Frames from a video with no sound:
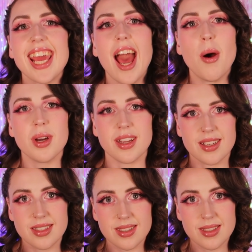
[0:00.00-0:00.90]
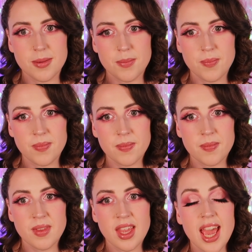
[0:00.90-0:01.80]
cowardice.
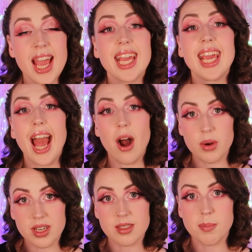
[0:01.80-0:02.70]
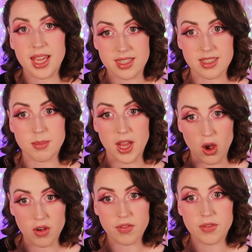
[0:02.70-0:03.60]
Cowardice pisses me
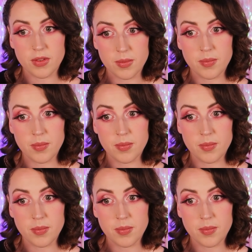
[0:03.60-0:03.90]
off.